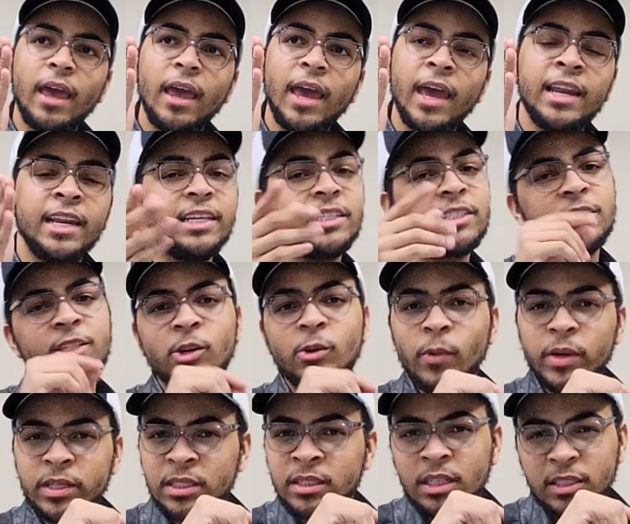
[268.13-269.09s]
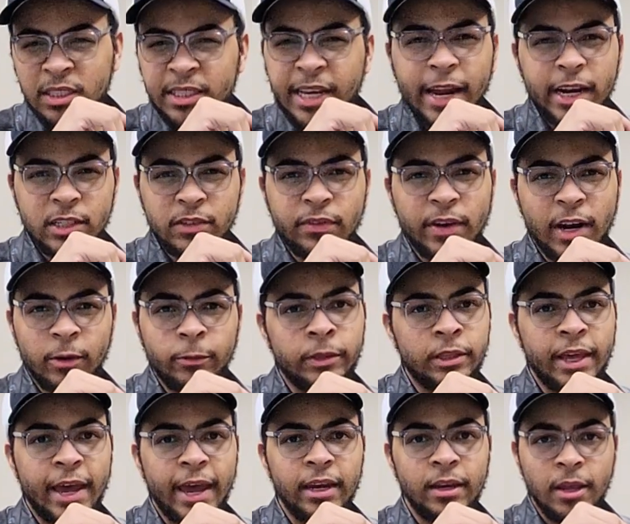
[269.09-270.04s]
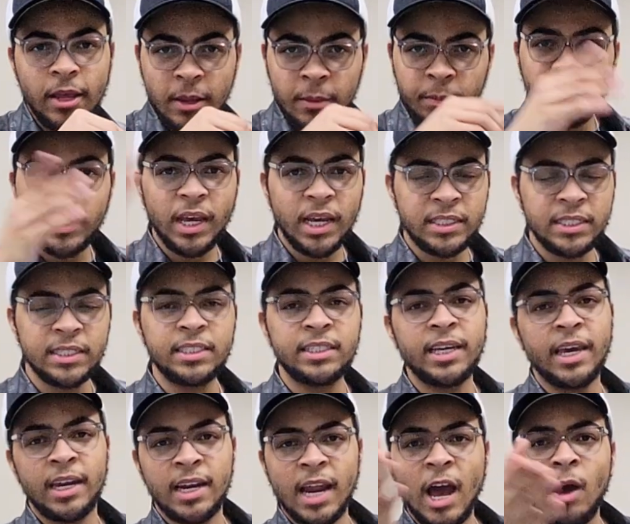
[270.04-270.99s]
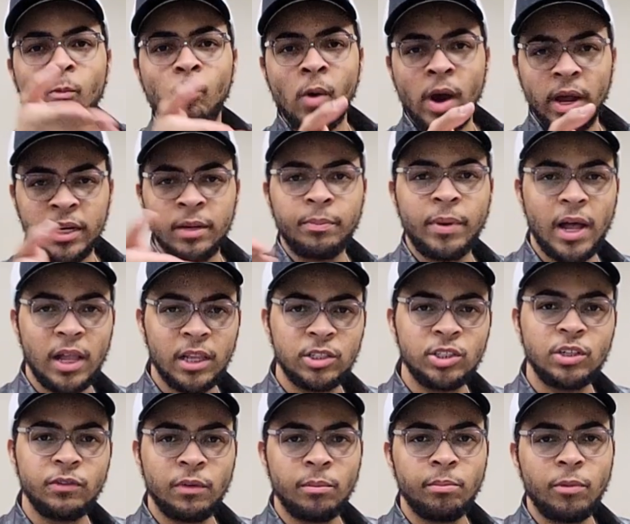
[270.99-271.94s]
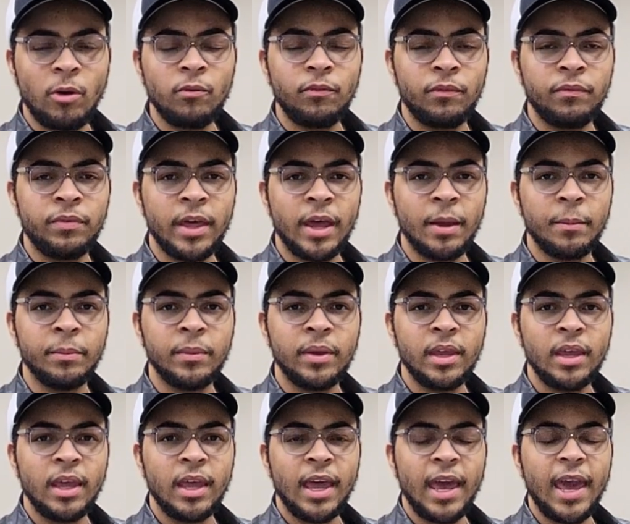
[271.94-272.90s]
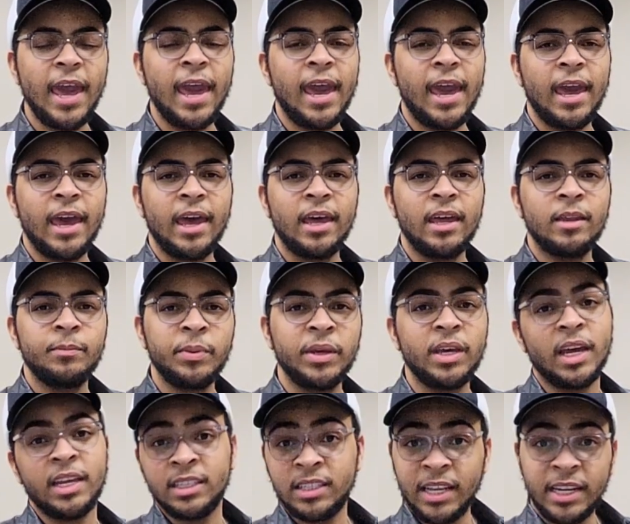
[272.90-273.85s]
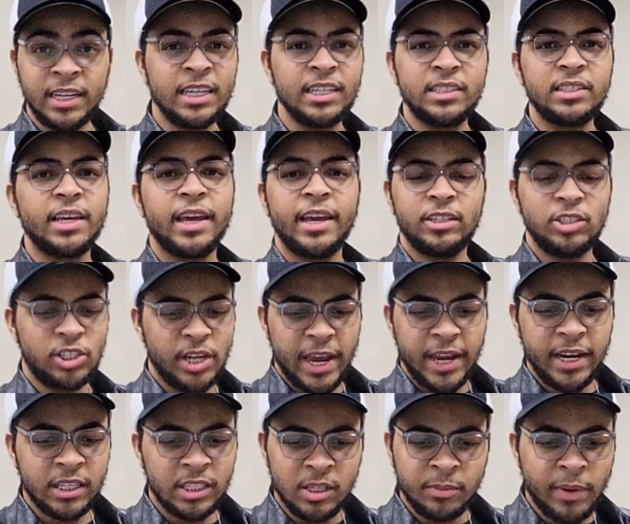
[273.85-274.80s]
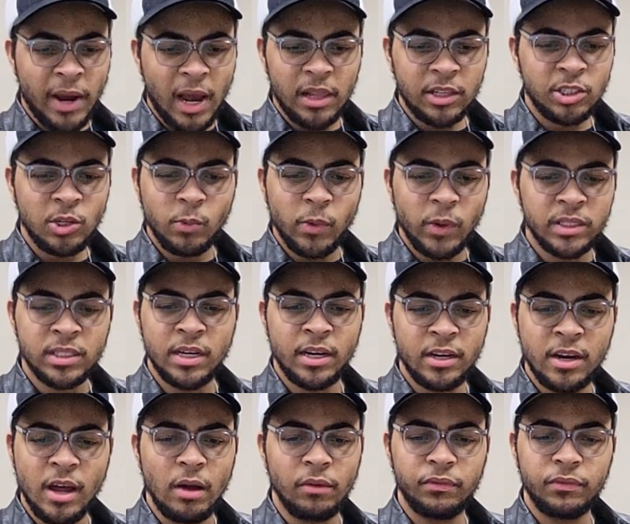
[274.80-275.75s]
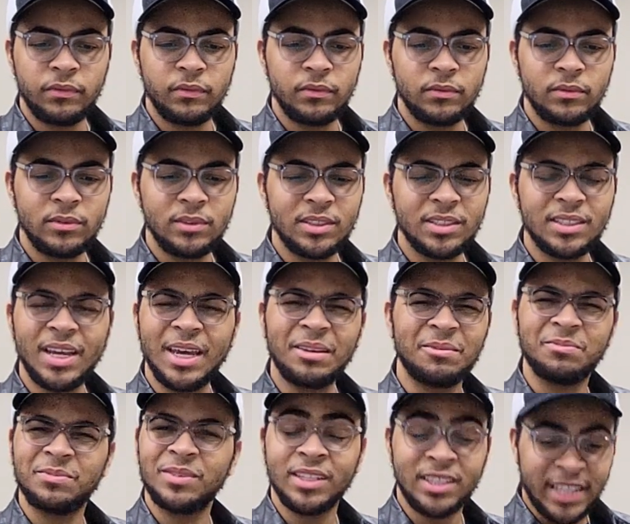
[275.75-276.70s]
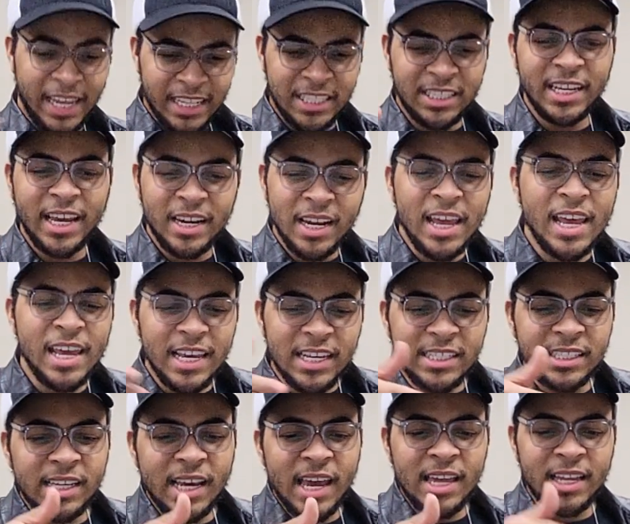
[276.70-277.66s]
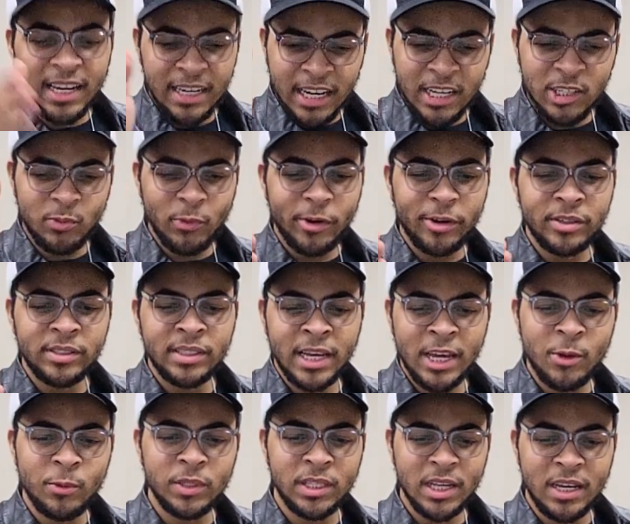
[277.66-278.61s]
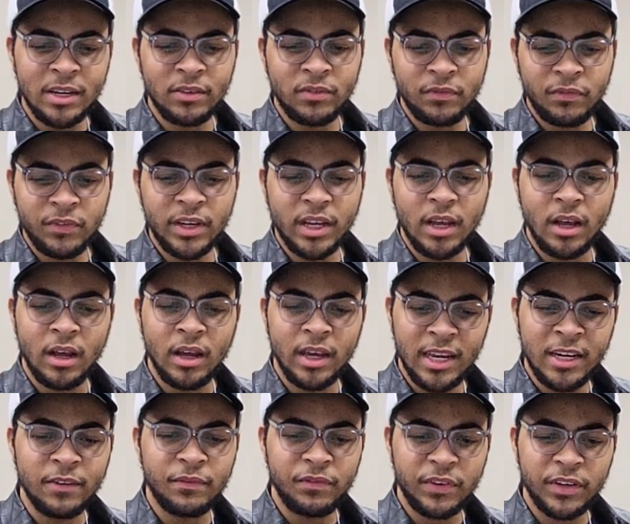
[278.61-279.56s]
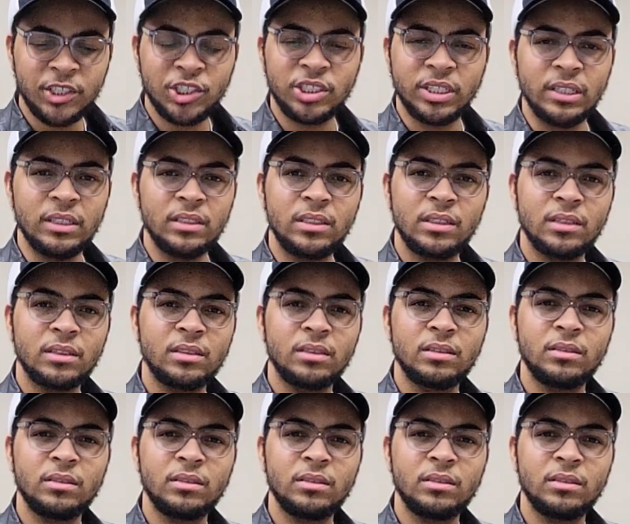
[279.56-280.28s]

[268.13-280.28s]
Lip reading: and he still wasn't satisfied with that because he said, "I want an apology from both of them." And then he said Janet's apology wasn't enough. Just he said in his words that it was inefficient.